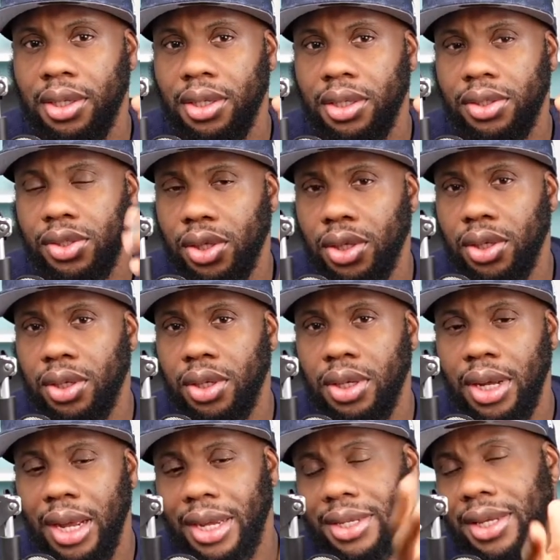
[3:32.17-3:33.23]
So
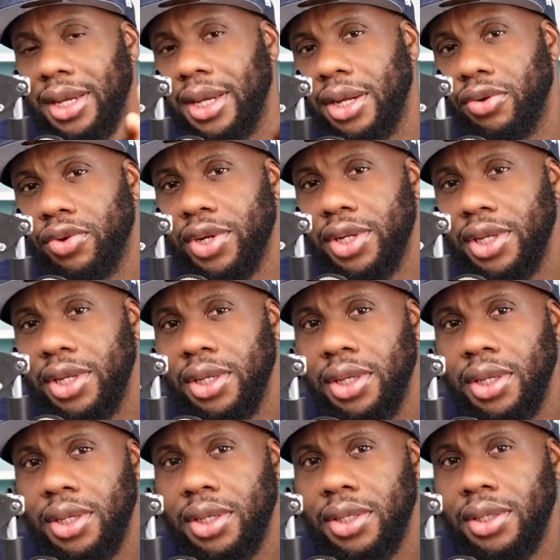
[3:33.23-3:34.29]
I can't really
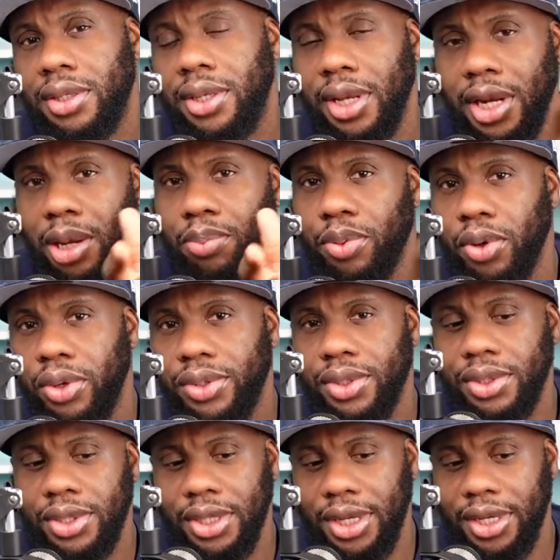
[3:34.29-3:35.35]
tell a person,
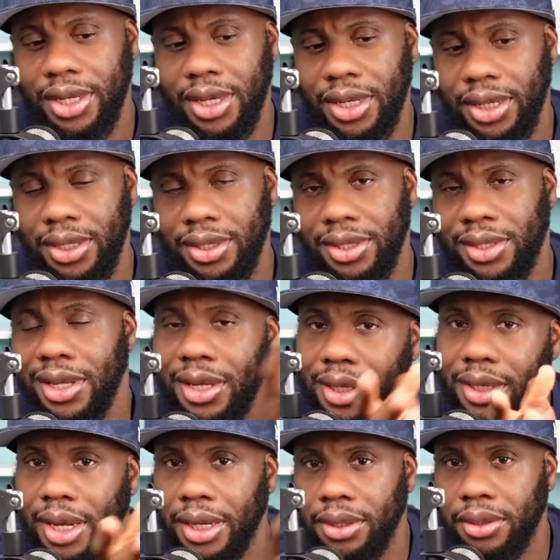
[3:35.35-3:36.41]
so you can't think
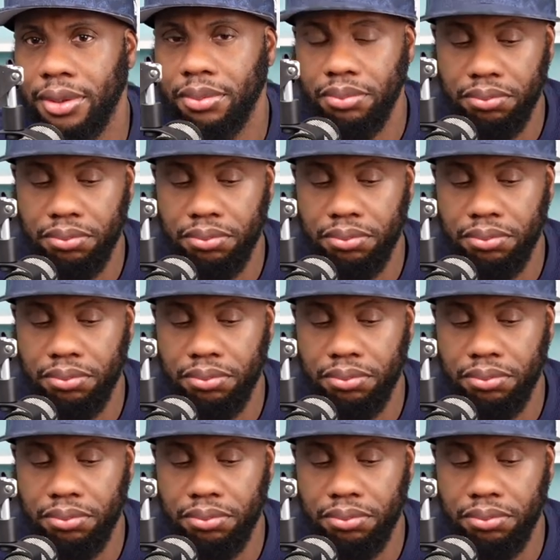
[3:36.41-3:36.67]
that.